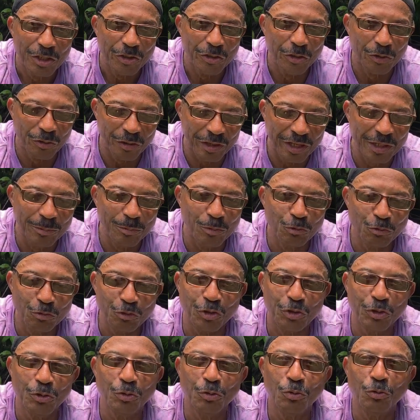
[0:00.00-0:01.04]
you're able
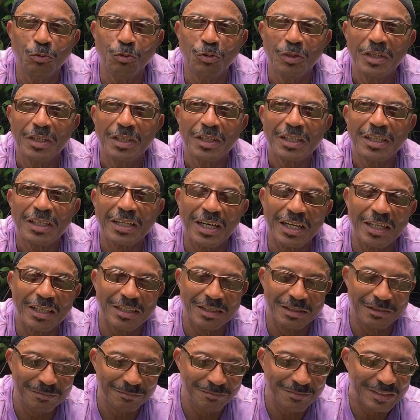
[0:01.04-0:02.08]
to kind
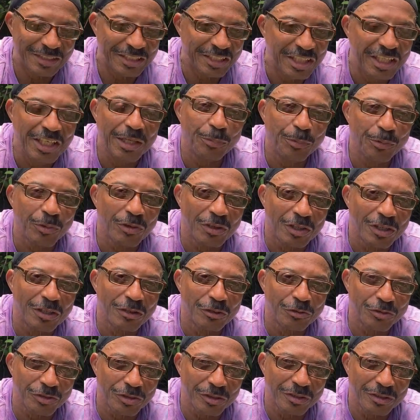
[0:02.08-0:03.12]
of keep your
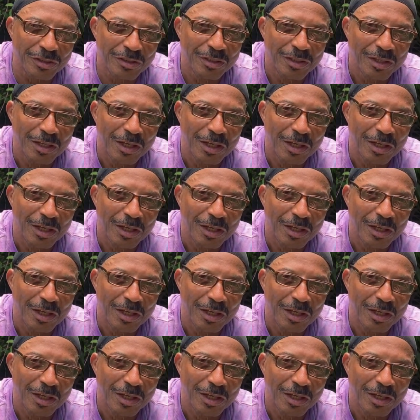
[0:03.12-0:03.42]
culture,